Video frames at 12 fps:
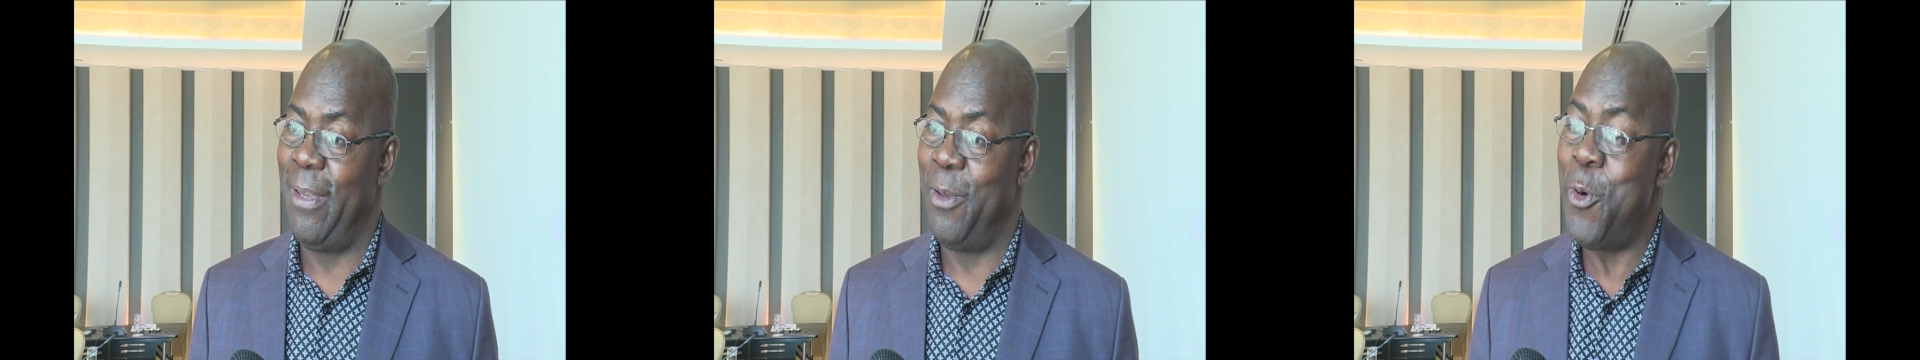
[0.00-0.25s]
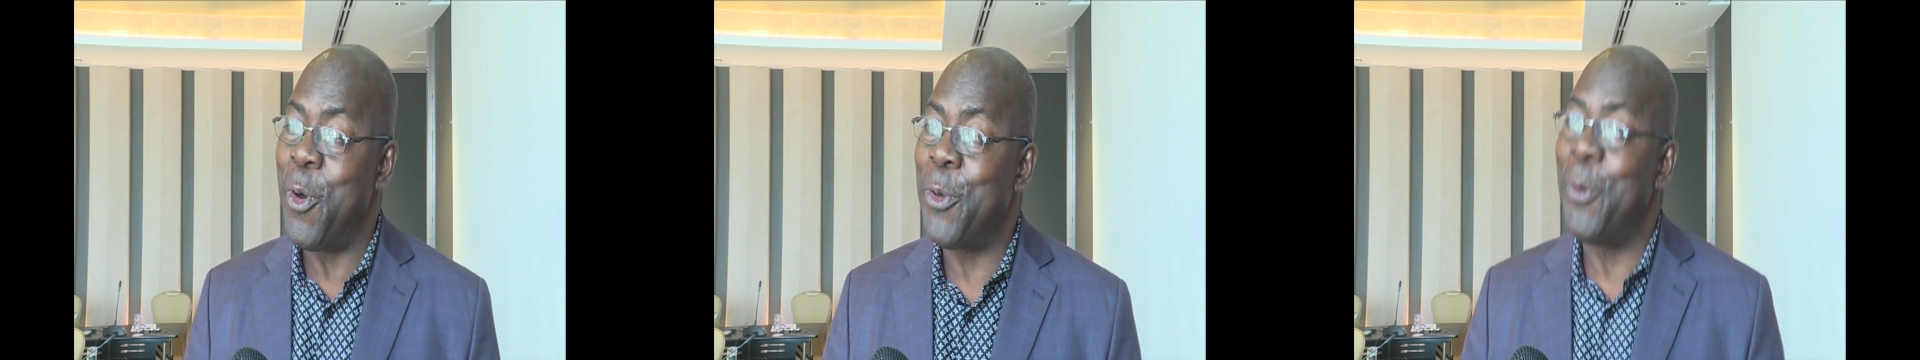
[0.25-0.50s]

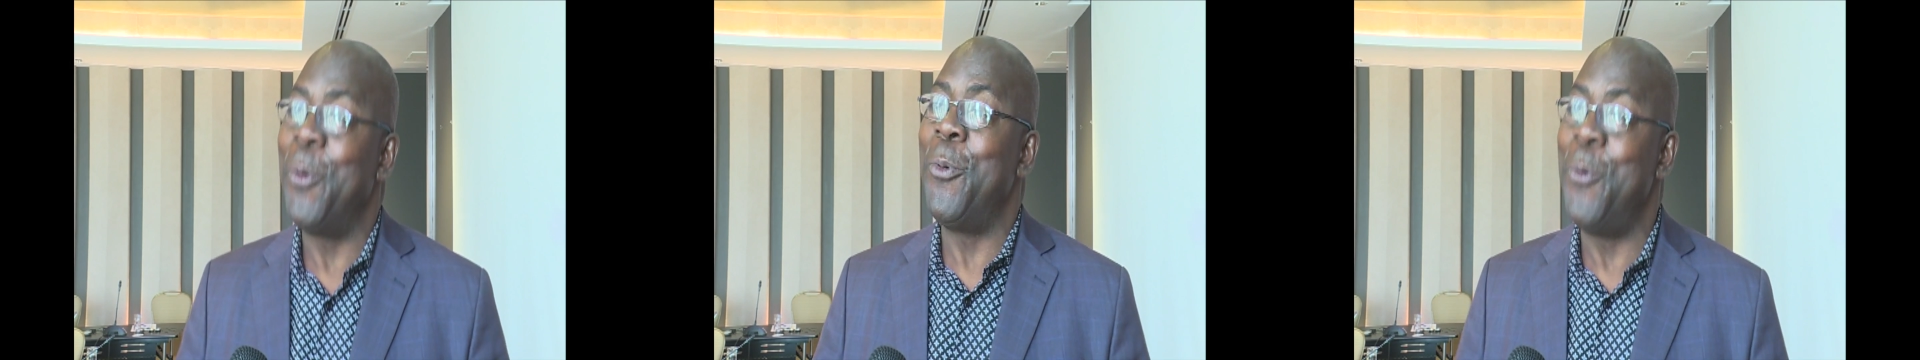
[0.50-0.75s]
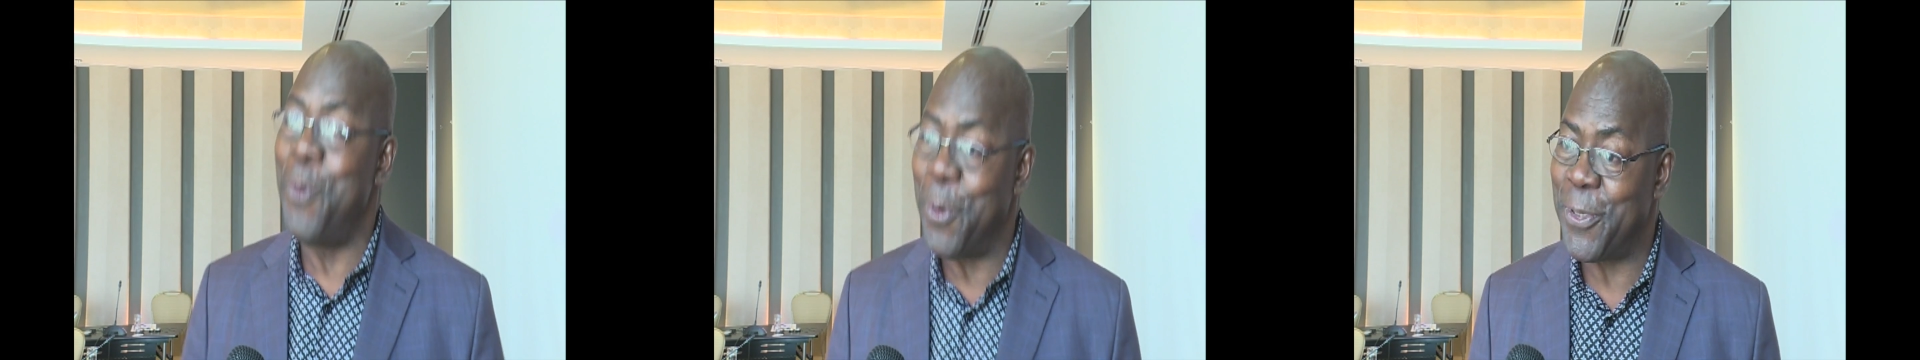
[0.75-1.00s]

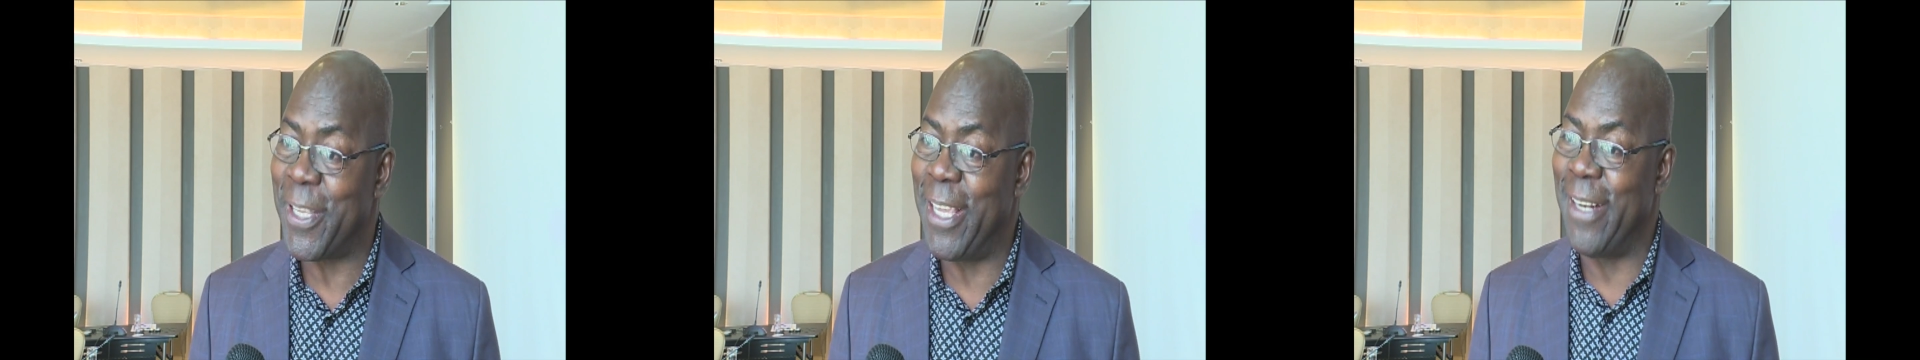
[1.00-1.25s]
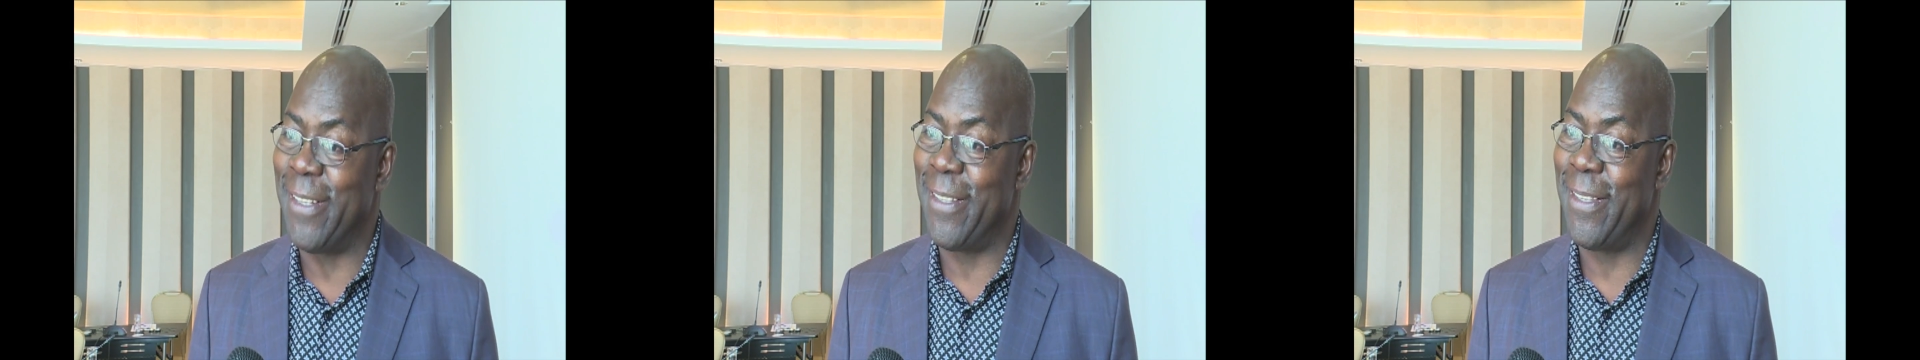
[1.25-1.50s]
No
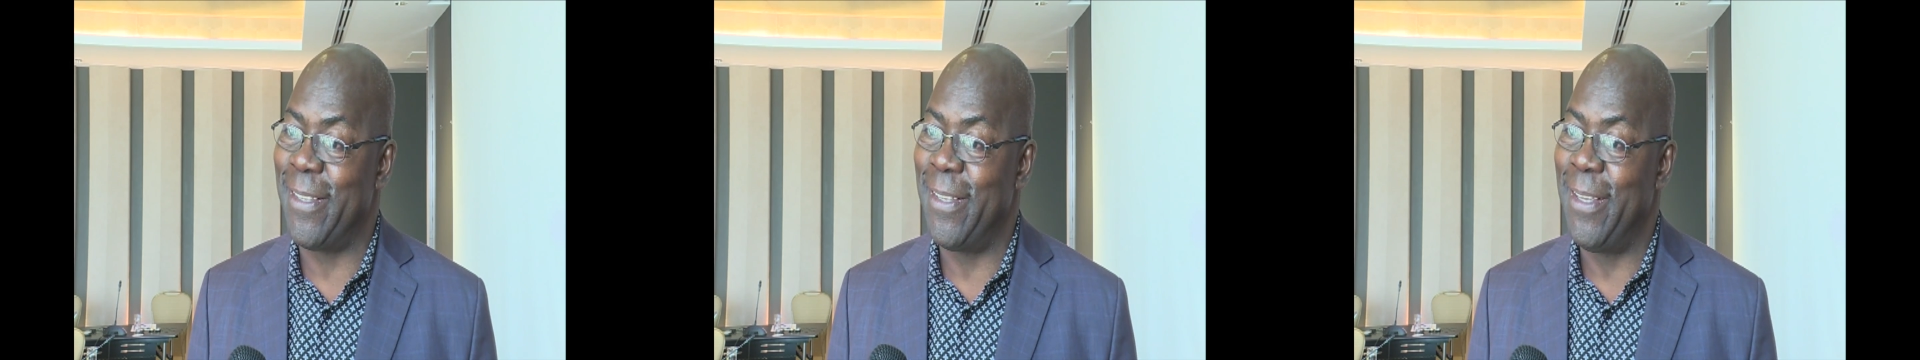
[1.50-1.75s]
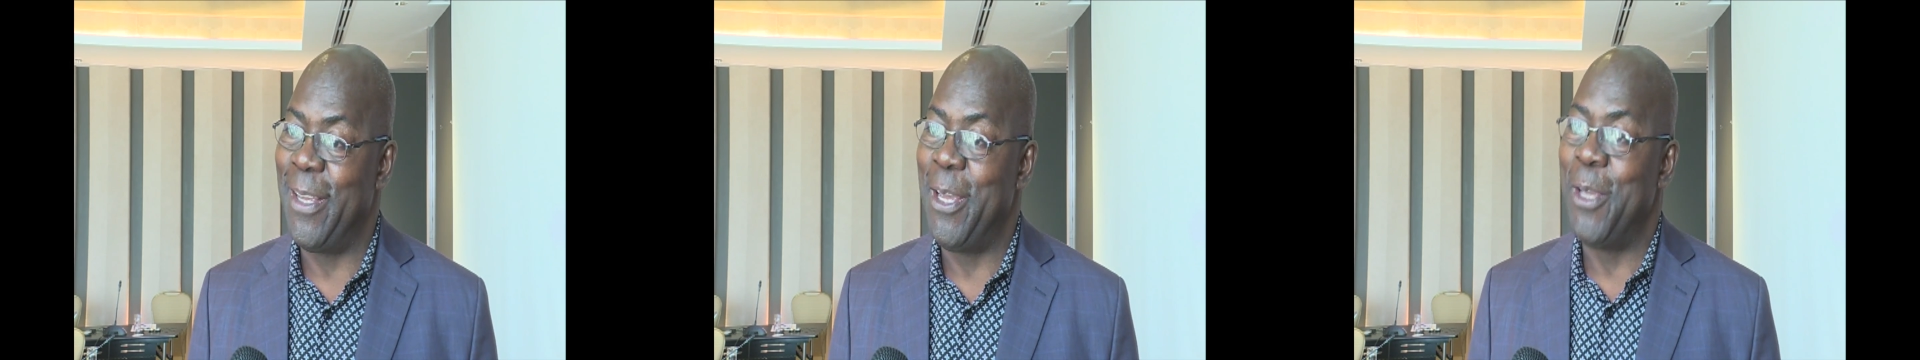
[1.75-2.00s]
skills.
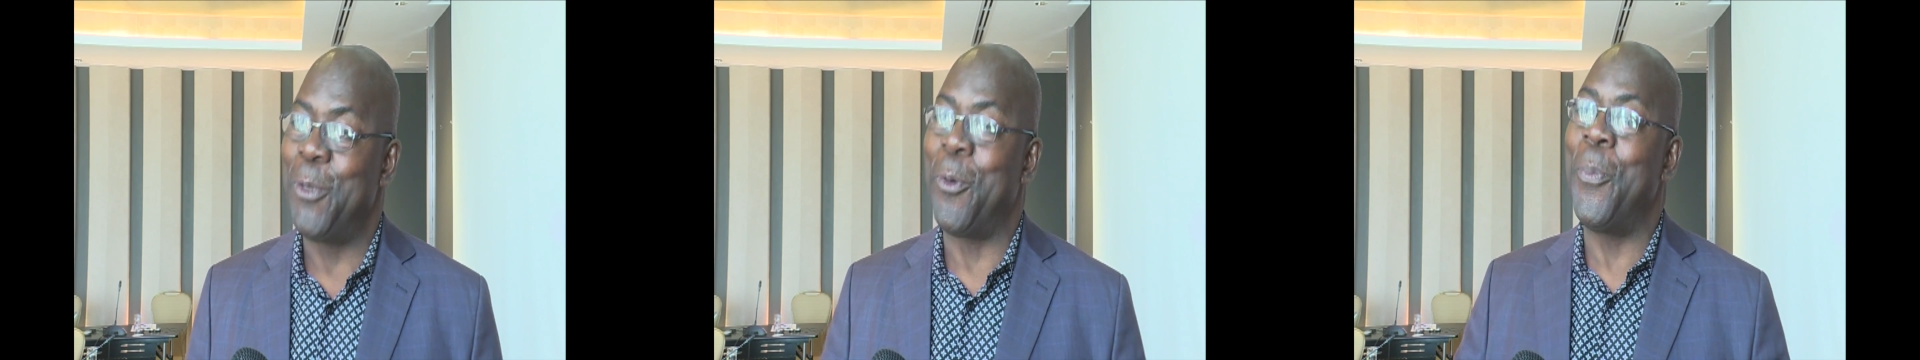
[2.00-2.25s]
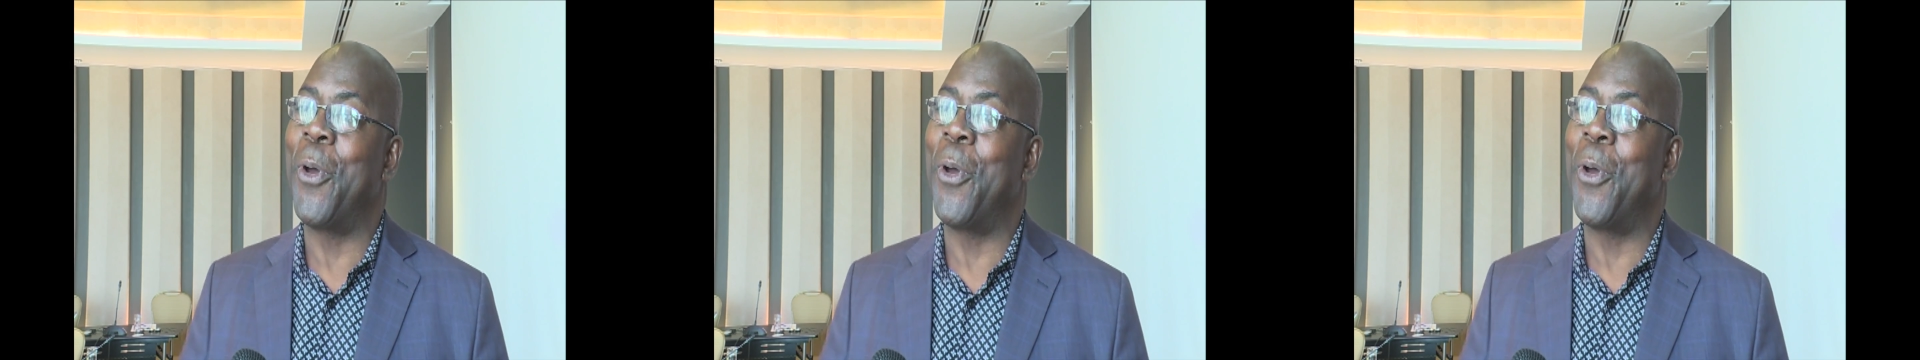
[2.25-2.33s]
So